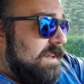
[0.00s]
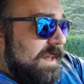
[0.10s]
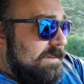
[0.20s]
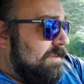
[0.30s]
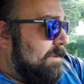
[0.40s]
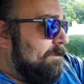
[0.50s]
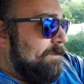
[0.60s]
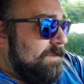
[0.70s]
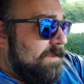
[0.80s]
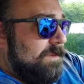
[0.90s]
Like
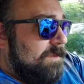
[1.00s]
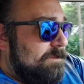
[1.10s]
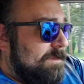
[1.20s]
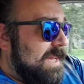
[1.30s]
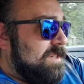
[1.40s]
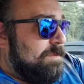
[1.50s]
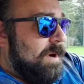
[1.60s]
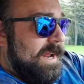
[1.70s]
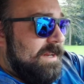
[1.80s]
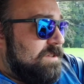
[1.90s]
from
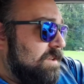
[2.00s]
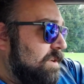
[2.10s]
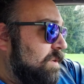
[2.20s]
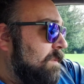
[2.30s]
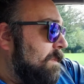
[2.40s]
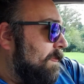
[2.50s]
mid-spring to,